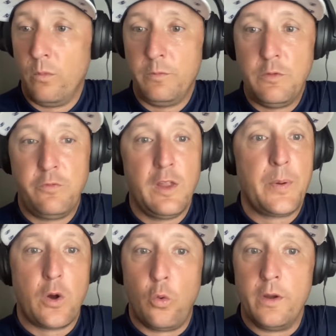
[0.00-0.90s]
you flip
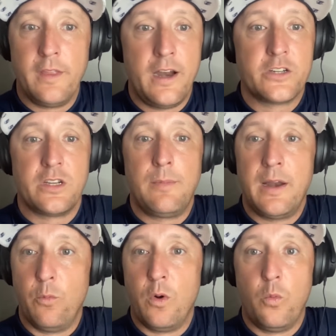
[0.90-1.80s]
a coin there.
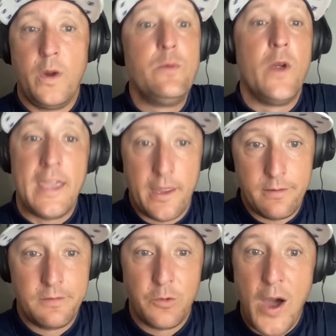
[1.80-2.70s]
We
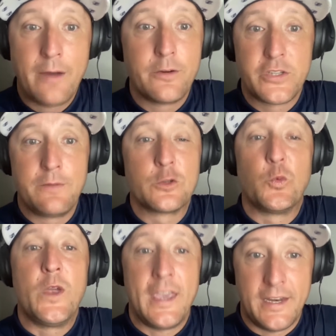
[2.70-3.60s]
win. The wide receivers
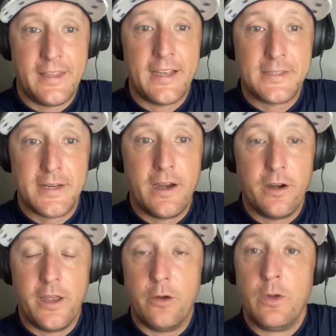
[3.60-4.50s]
win in that
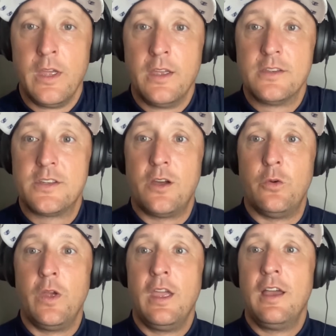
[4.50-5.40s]
scenario.
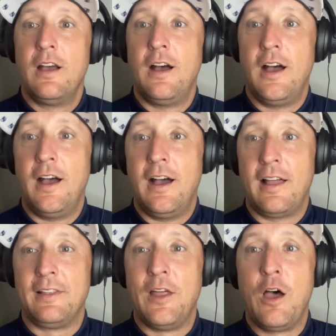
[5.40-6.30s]
So I
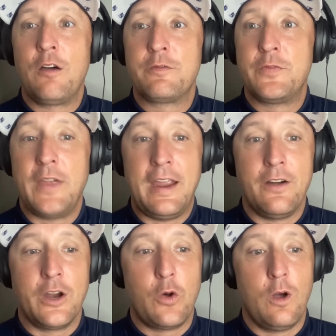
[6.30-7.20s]
love
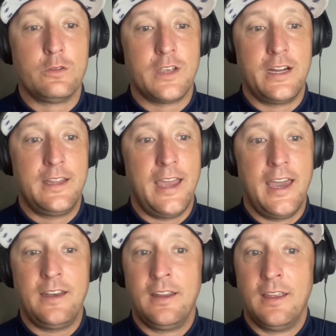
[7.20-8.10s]
hearing quotes like
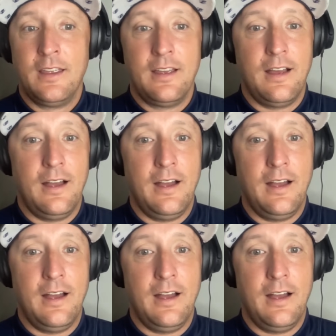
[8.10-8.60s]
that. He